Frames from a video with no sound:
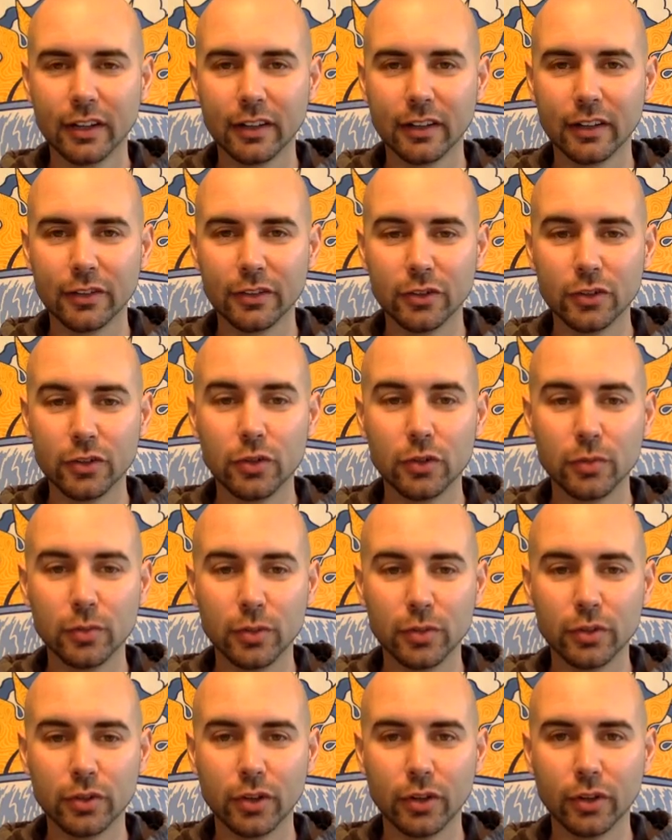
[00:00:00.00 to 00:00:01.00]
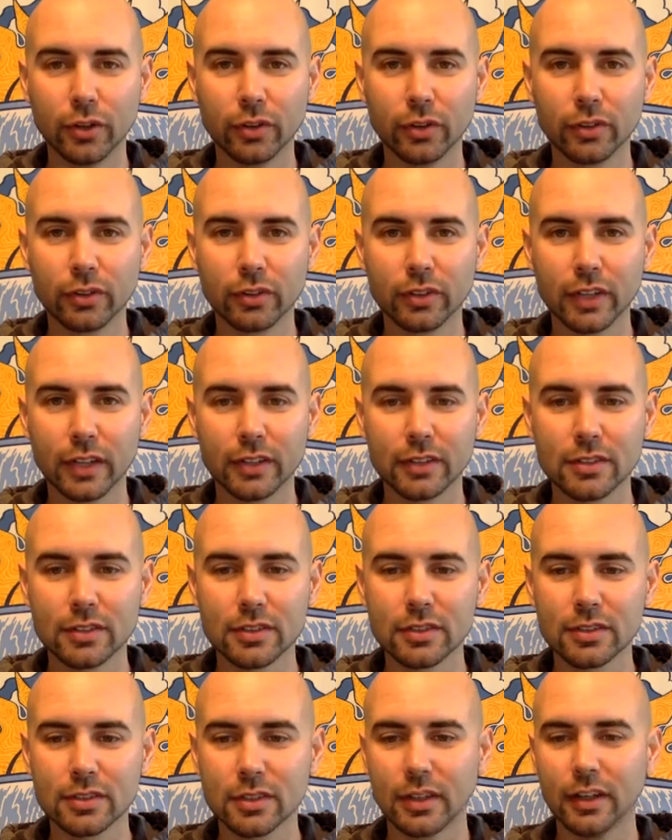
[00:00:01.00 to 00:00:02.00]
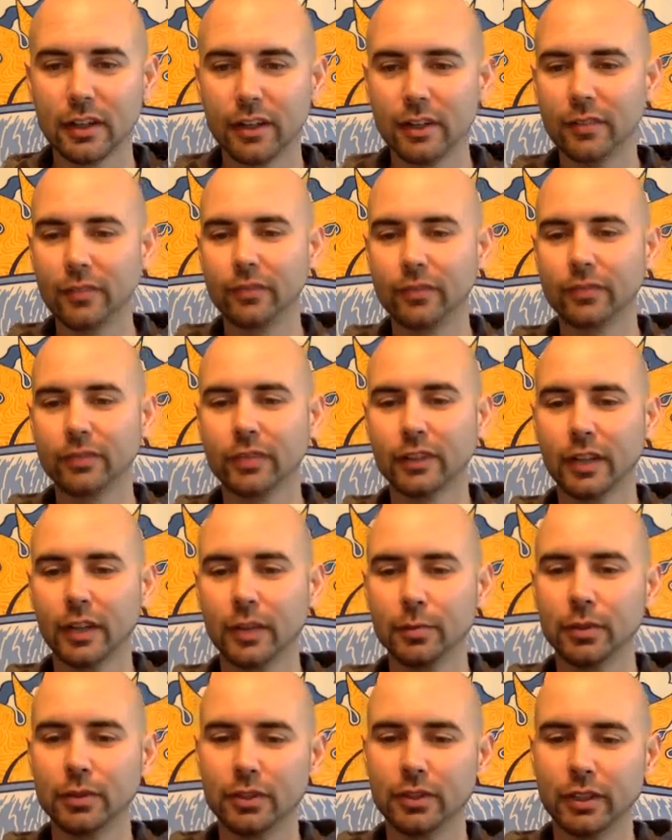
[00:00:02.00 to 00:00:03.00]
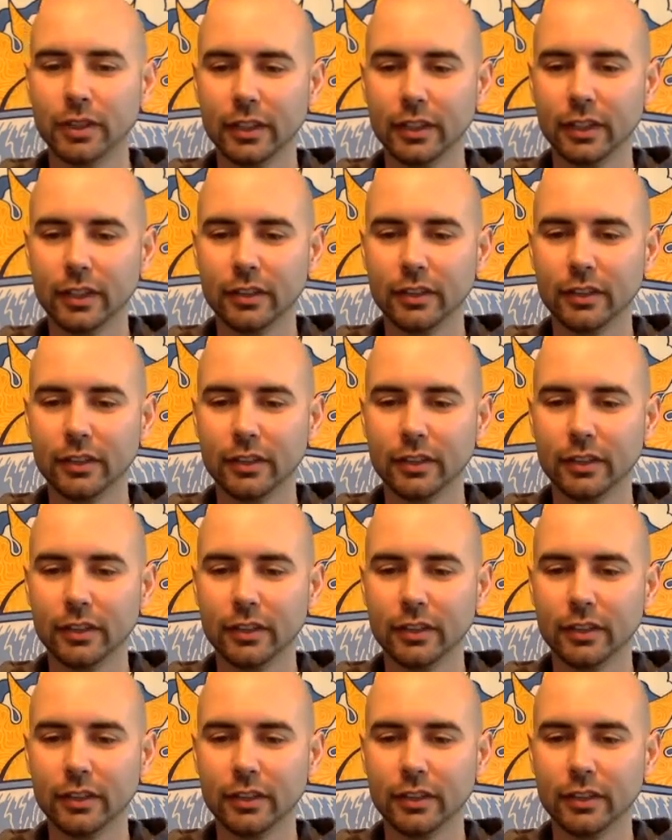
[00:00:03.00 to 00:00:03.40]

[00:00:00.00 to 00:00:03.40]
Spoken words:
New Mundo. That's here, I'll put the link in